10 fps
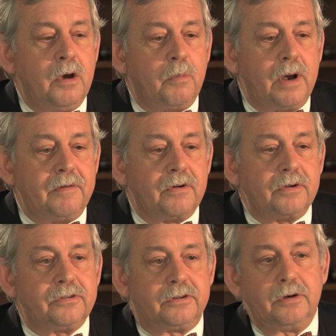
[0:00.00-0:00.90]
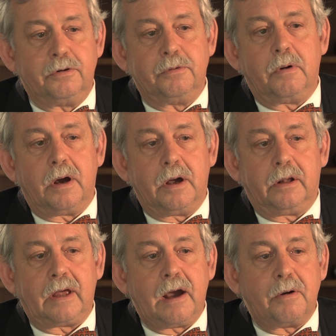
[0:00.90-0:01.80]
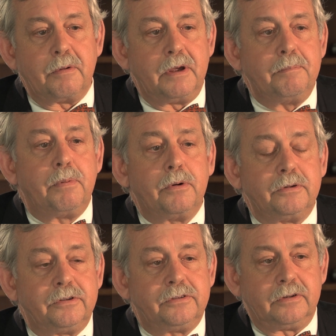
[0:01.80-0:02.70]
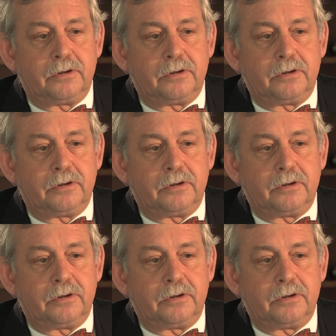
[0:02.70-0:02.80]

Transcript: waivers to allow imports